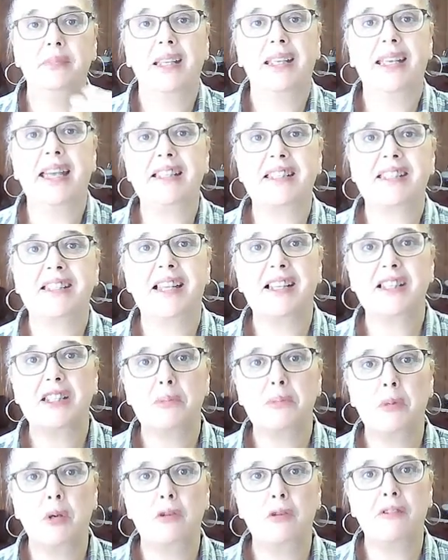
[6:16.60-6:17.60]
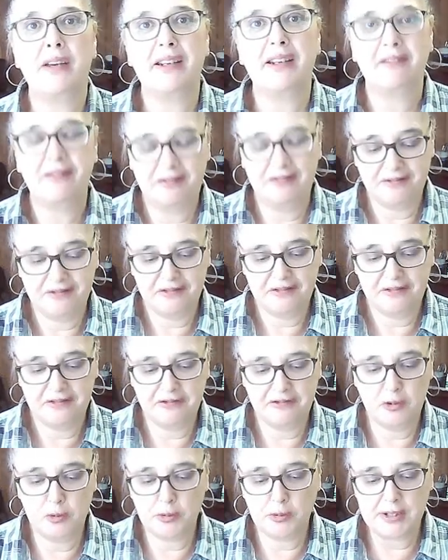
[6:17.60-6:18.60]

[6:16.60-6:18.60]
gets things moving. Full